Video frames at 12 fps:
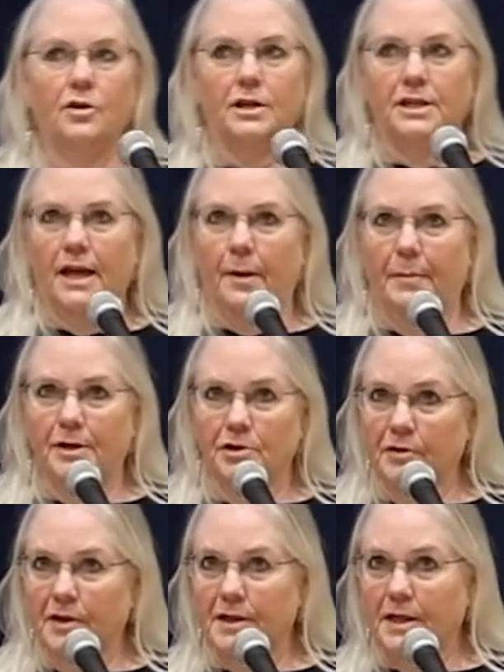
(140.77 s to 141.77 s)
you can take a
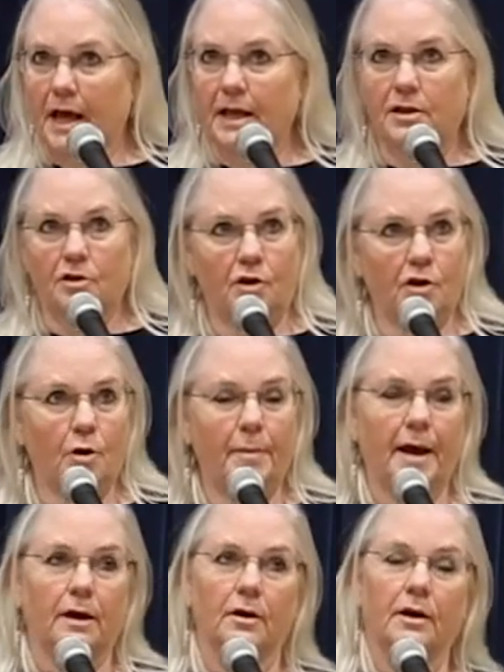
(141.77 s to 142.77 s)
picture of the slide so you can go
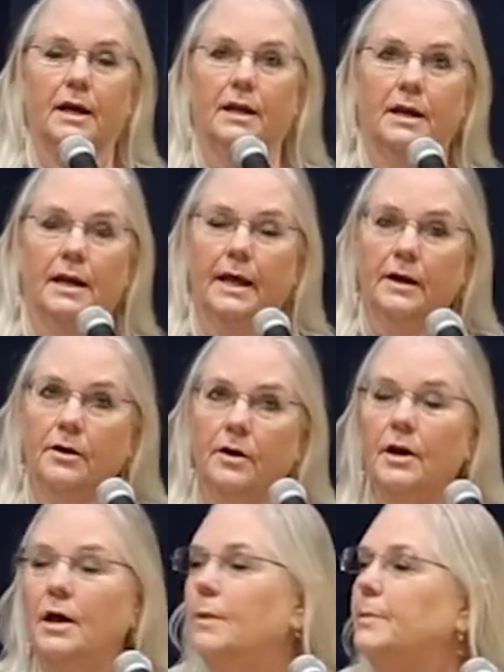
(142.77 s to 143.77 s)
back and look at it later,